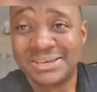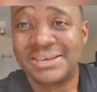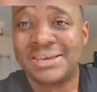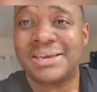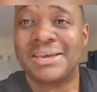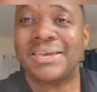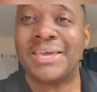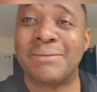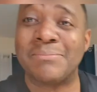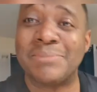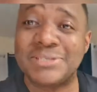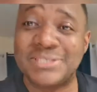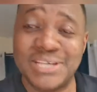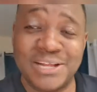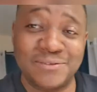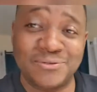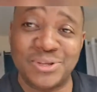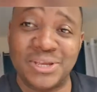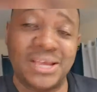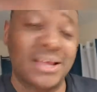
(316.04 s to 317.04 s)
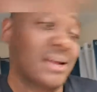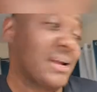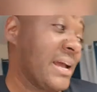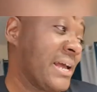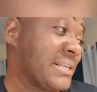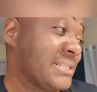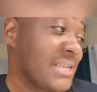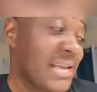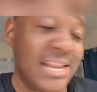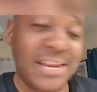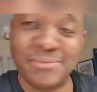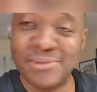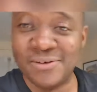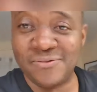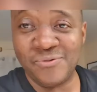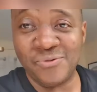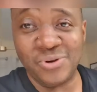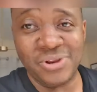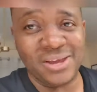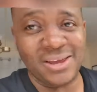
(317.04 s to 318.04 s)
get myself together, because you see all of my
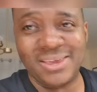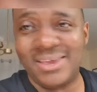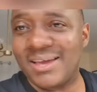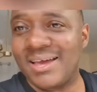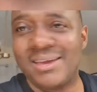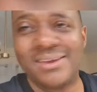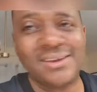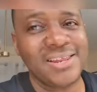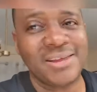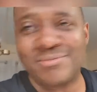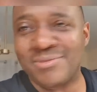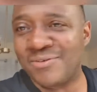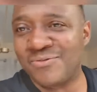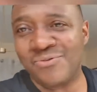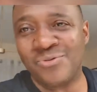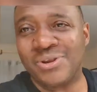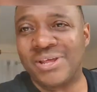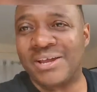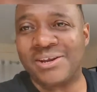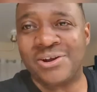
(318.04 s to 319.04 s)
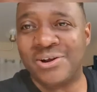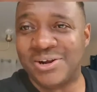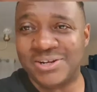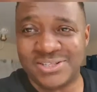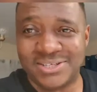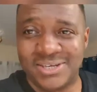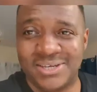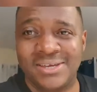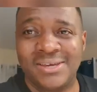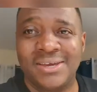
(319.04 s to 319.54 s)
food, you can't eat them, my food are dirty.